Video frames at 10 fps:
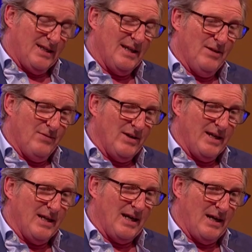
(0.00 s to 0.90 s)

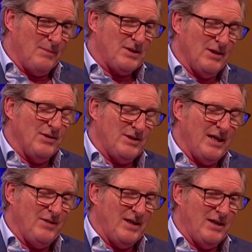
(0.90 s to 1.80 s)
delivering absolute
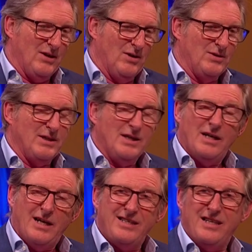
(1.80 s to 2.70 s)
TV gold,
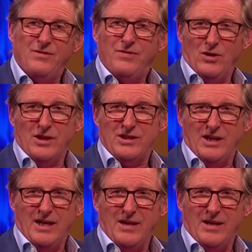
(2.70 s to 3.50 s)
I did fall asleep.